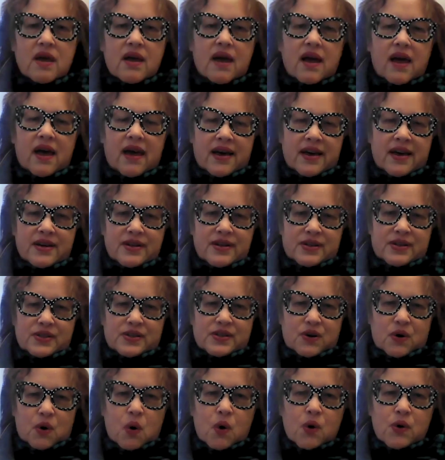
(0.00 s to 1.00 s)
and
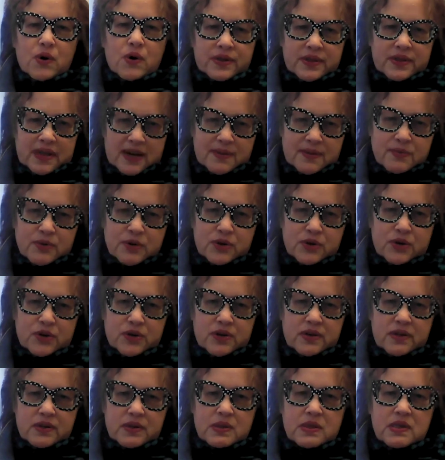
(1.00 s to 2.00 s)
whole
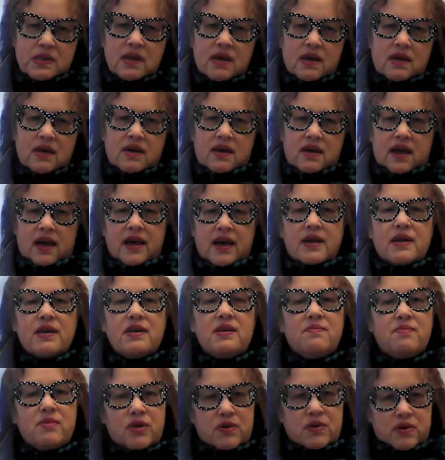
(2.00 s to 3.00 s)
neighborhoods and
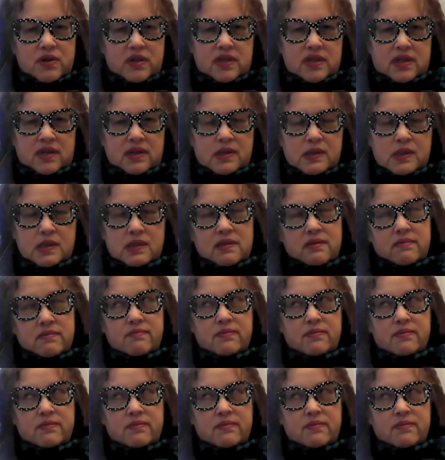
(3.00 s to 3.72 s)
communities,